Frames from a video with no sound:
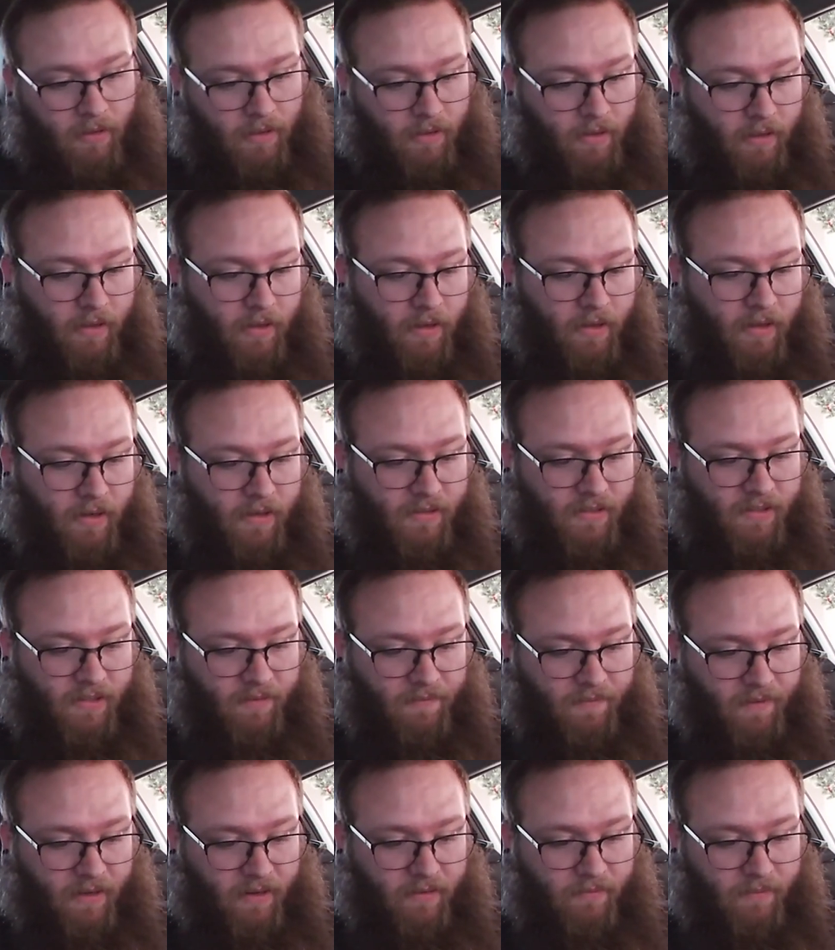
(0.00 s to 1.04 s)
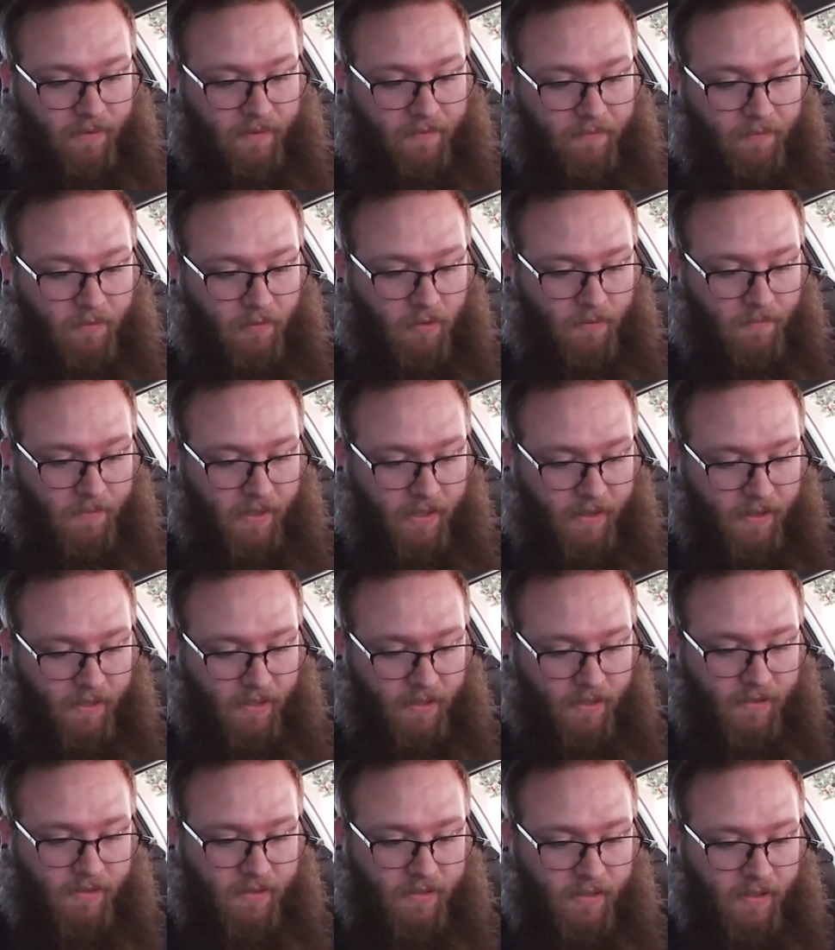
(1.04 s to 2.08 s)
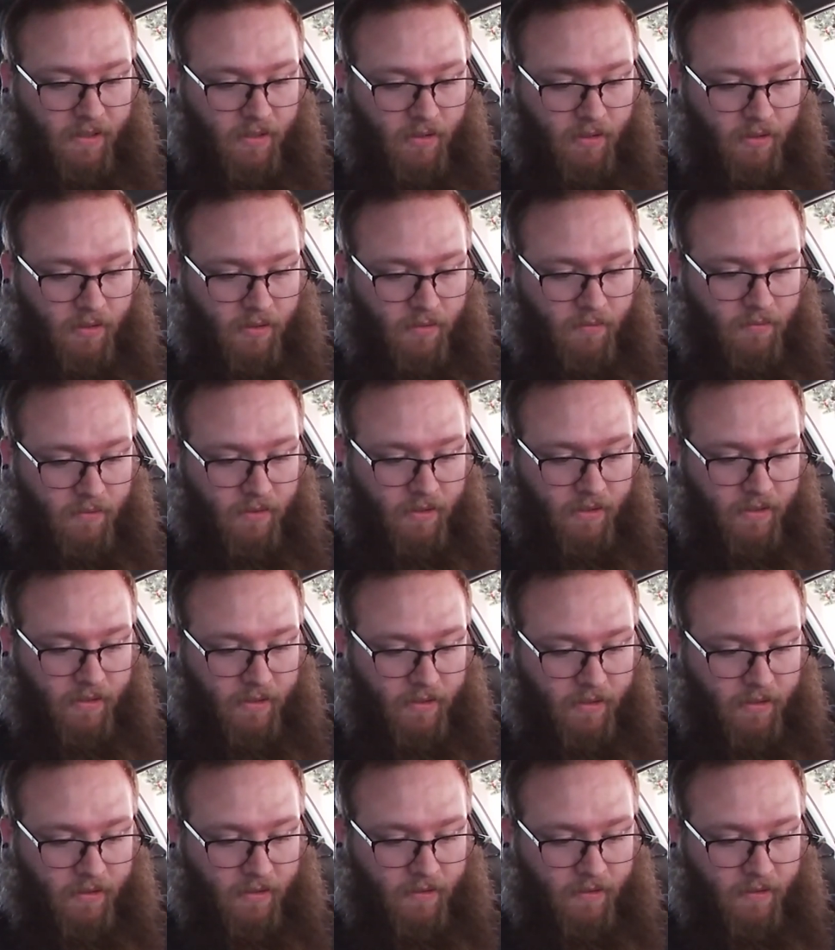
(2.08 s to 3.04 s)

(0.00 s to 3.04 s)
And I gotta see if I can reformat the SD card quick.